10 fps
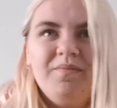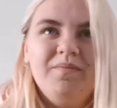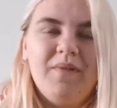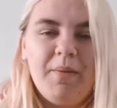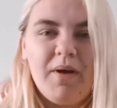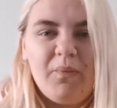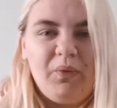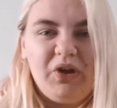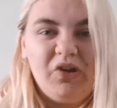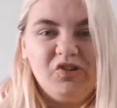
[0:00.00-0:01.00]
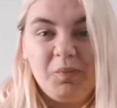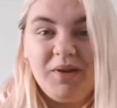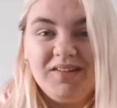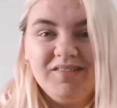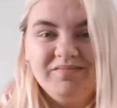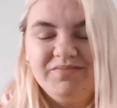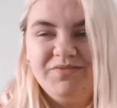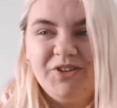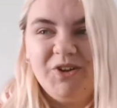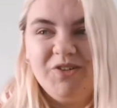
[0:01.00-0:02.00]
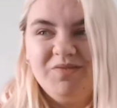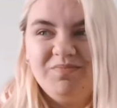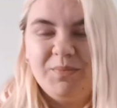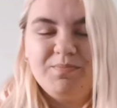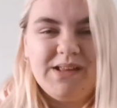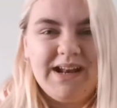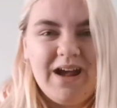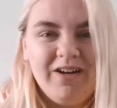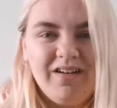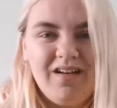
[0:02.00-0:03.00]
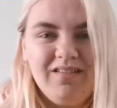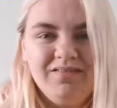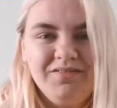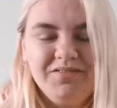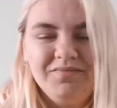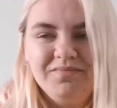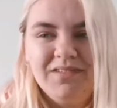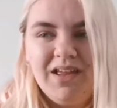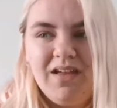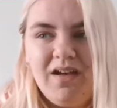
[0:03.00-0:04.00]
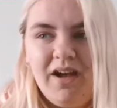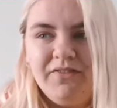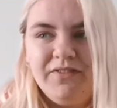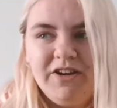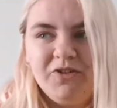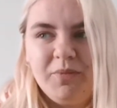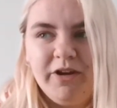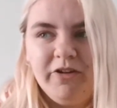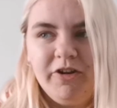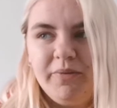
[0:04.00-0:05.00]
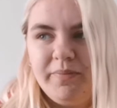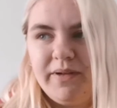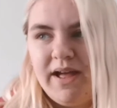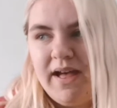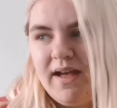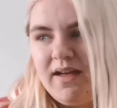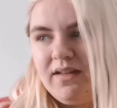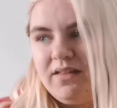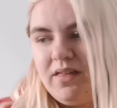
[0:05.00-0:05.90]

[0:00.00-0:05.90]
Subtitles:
my mum would go shopping for an hour and a half. I'd finish my group at